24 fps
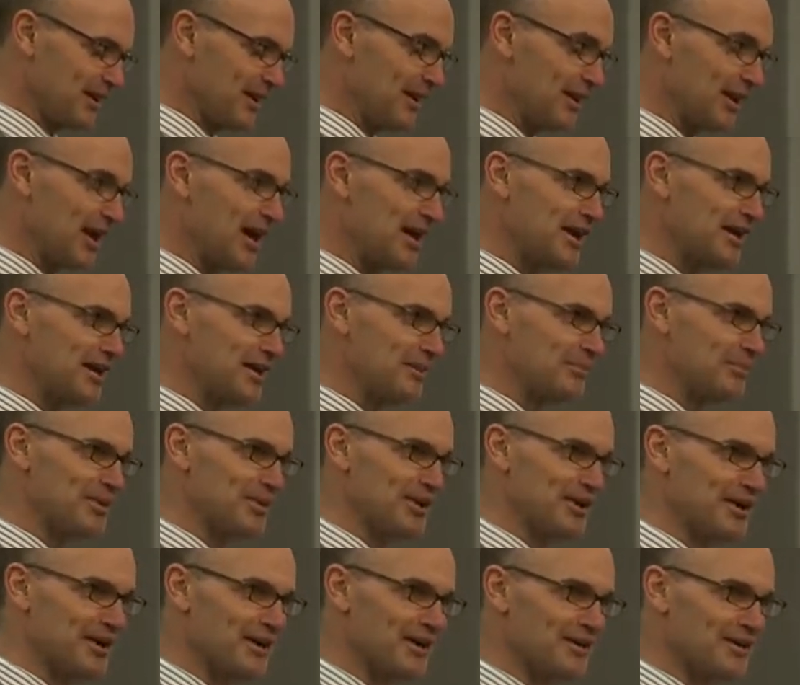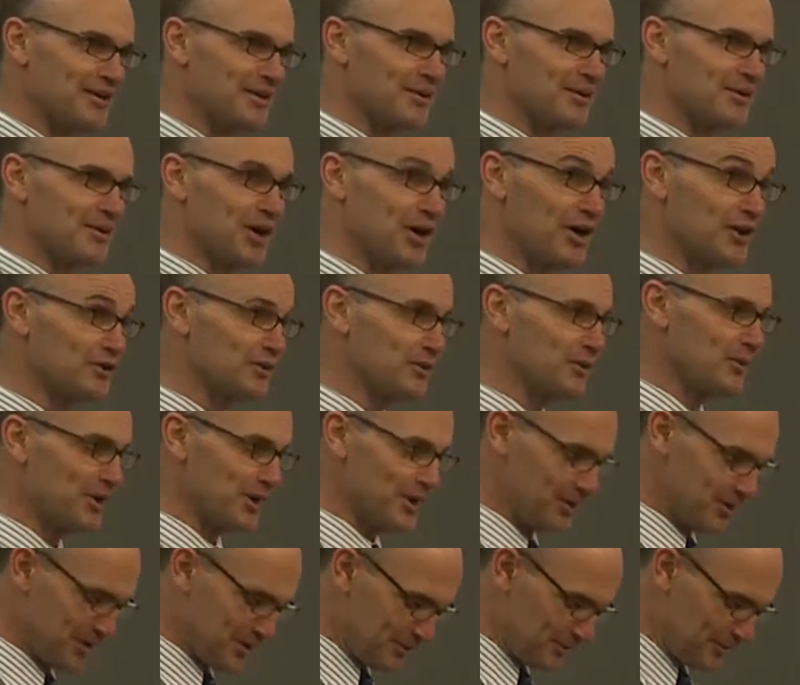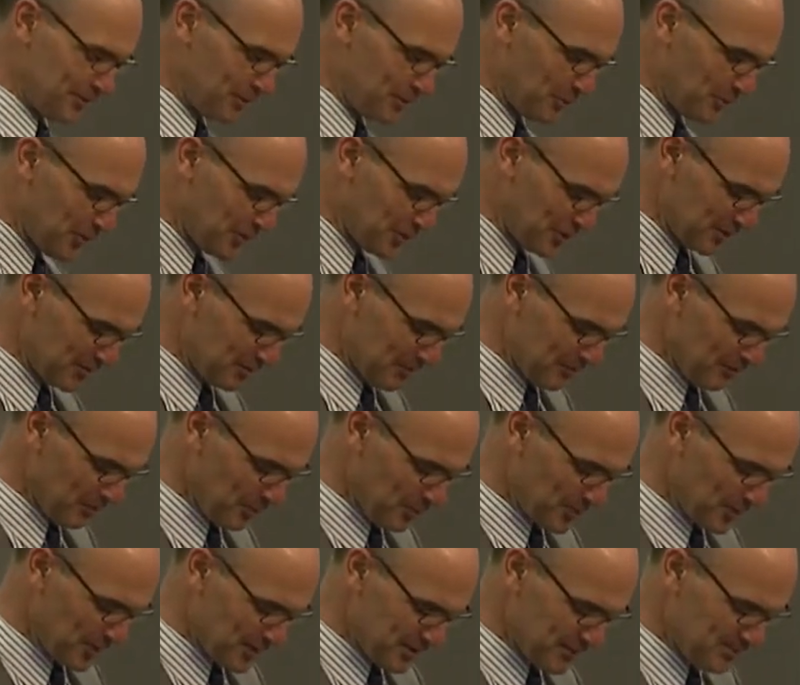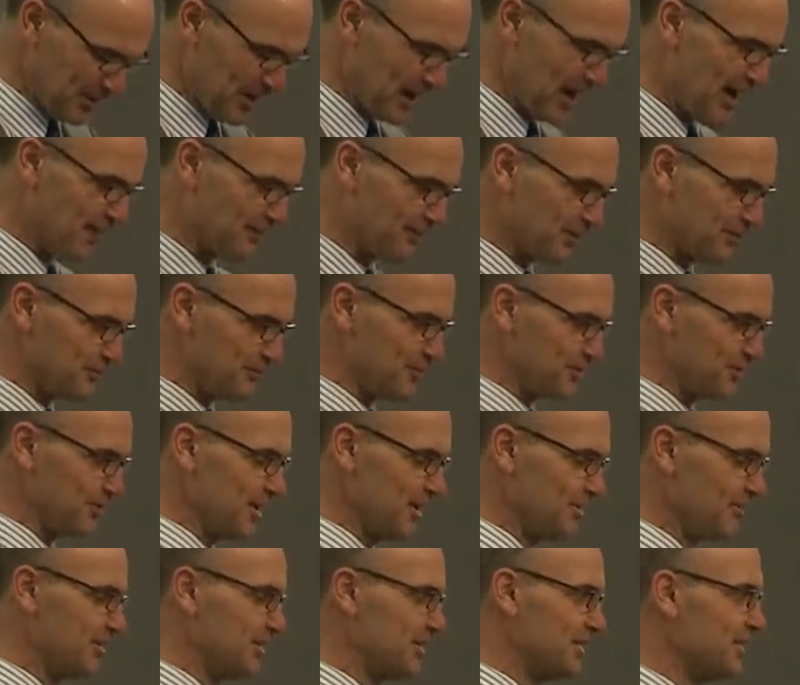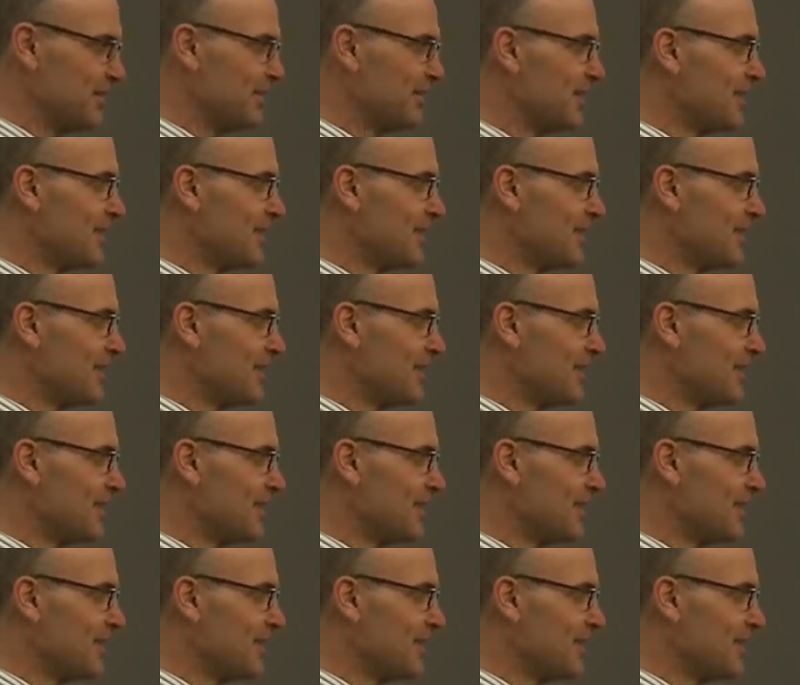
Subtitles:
lineup there. I also wanted to welcome everyone on behalf of UNLV.